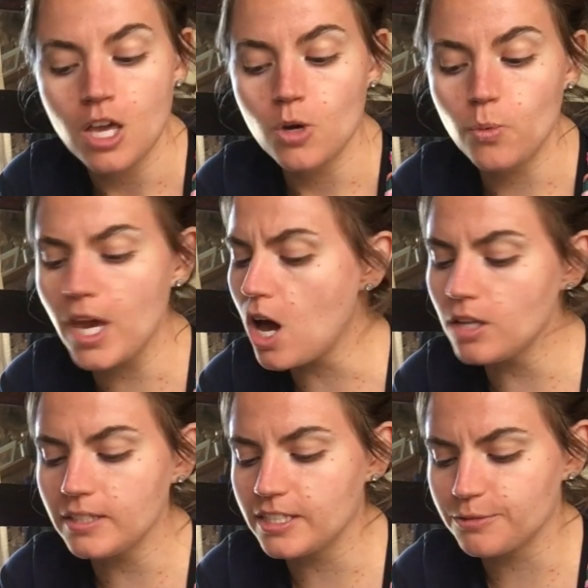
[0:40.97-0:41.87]
We
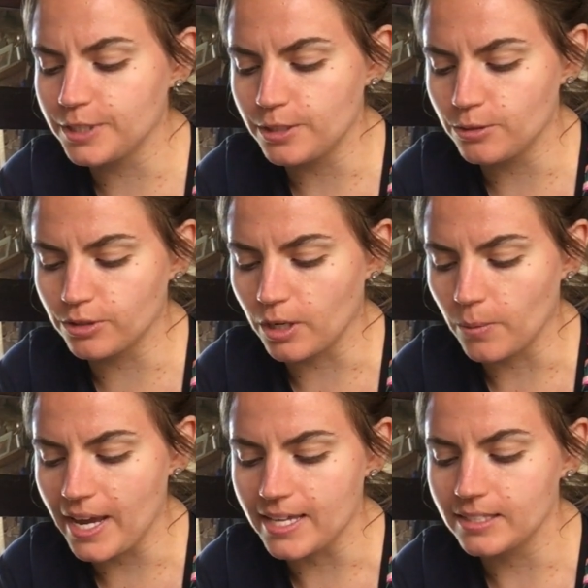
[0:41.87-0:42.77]
all need to reduce our
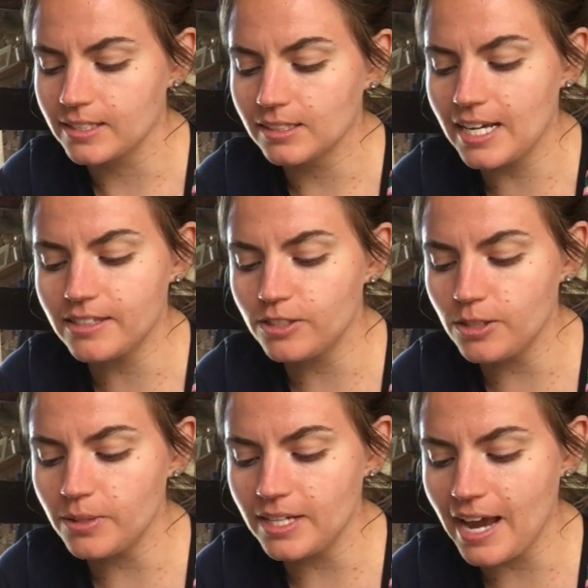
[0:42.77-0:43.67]
waste. Let's
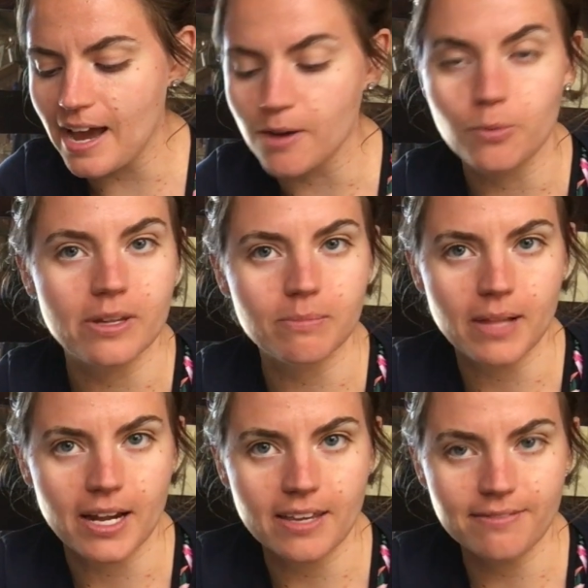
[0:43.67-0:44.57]
do it now with
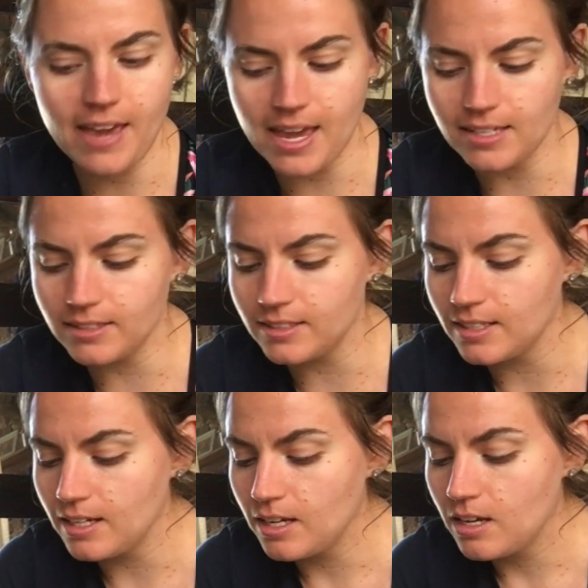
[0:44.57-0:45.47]
plenty of haste.
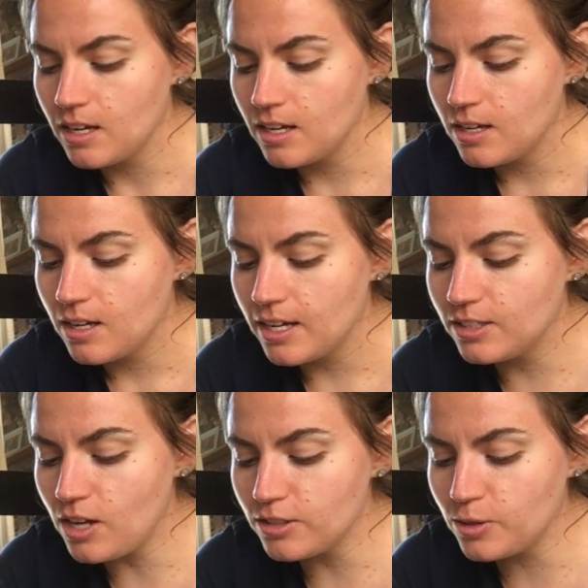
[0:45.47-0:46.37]

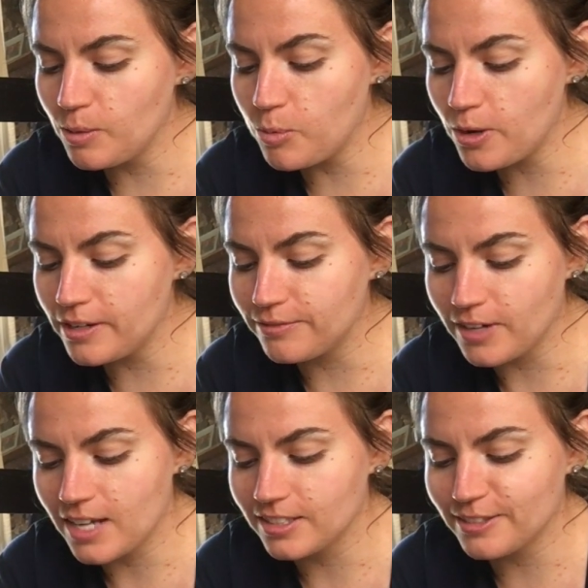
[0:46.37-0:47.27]
It's also important for
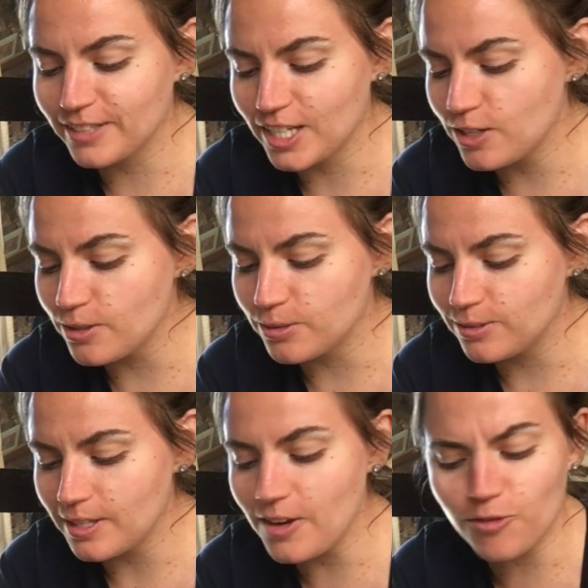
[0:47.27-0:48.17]
us to
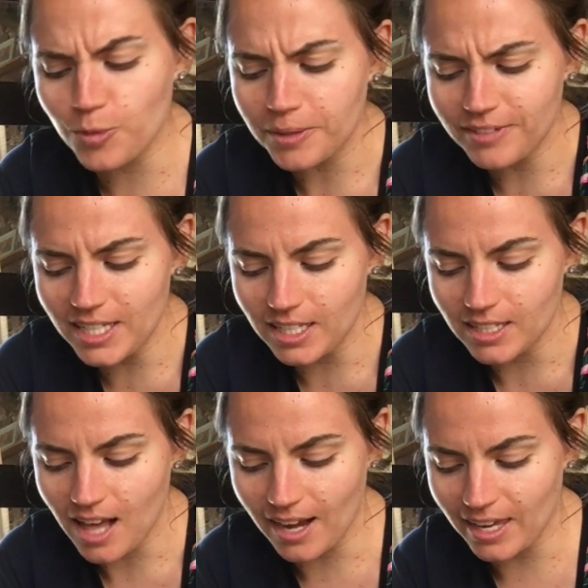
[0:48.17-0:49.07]
reuse. If we're really
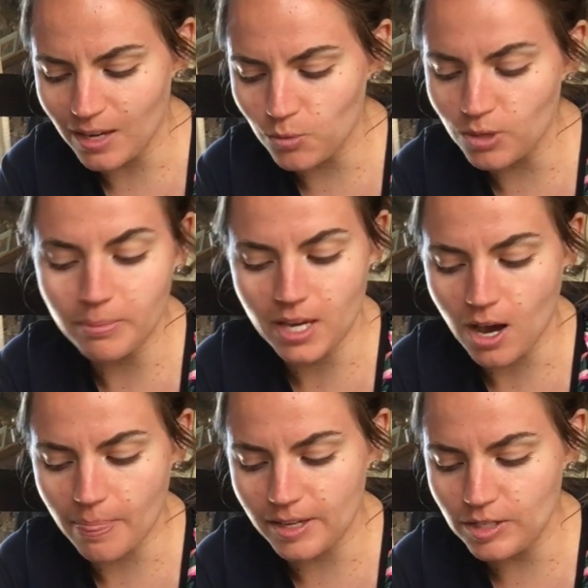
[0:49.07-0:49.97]
lucky, we'll be
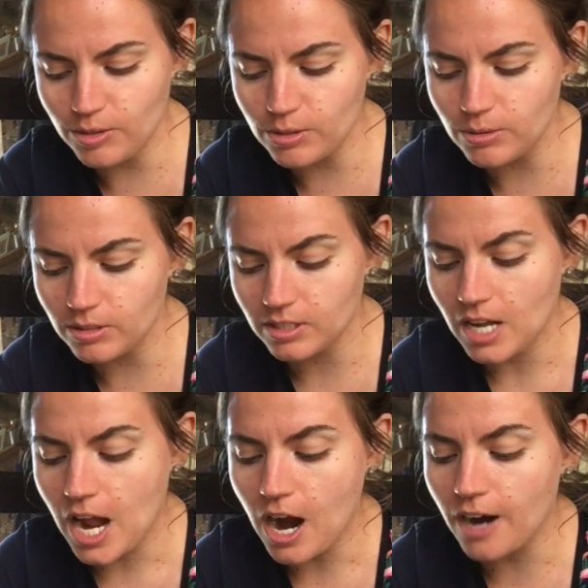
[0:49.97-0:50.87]
on the news.
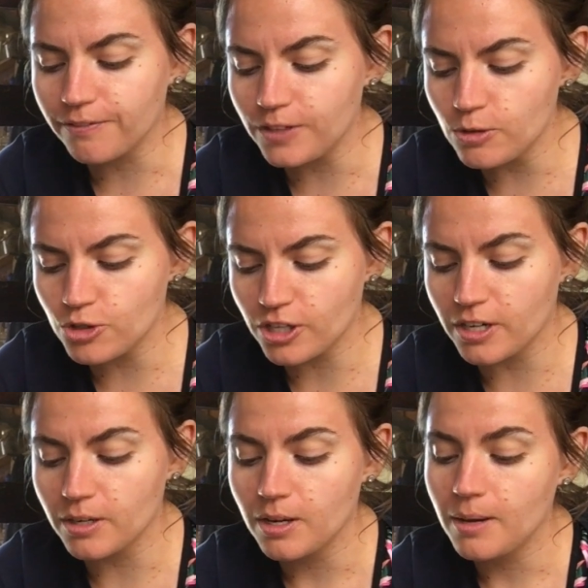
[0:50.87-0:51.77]
Our
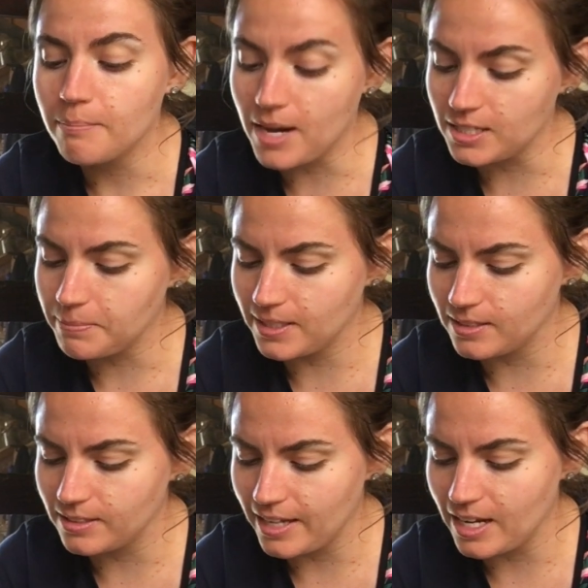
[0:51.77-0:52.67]
future must be
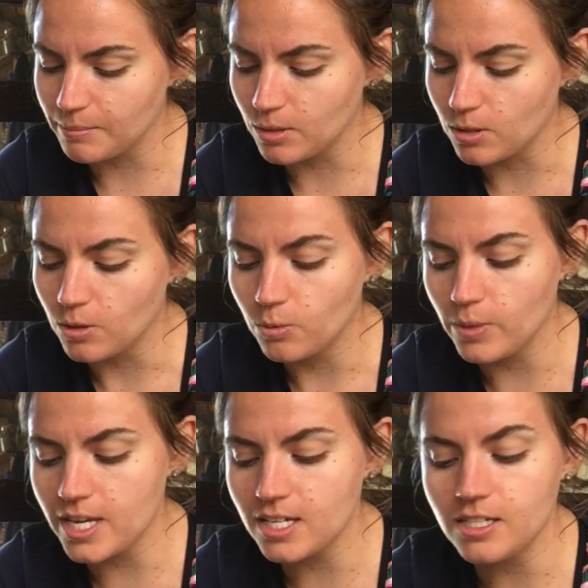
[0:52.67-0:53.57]
sustainable.
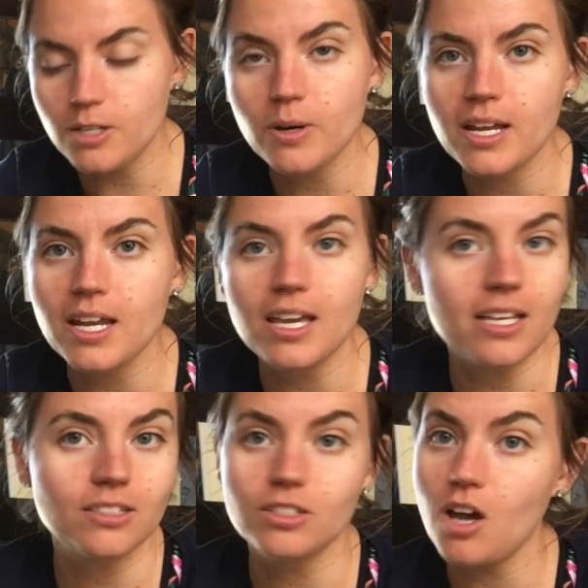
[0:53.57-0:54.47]
We can do it.
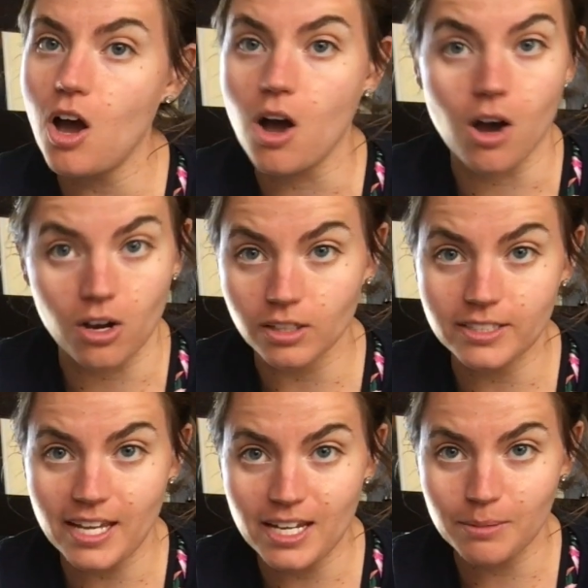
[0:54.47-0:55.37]
It's all
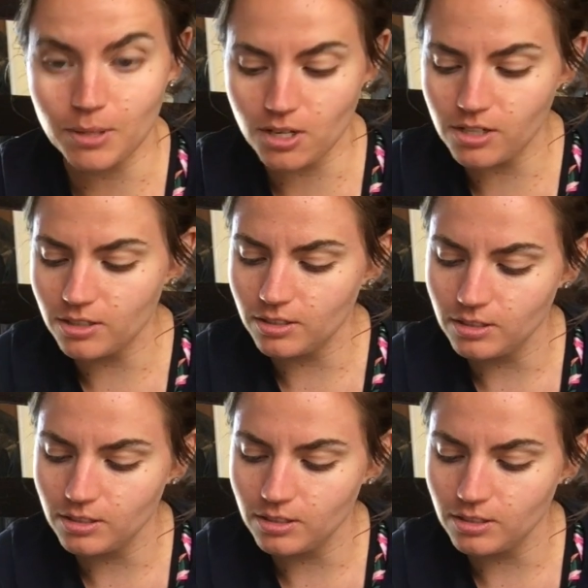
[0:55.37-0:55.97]
attainable.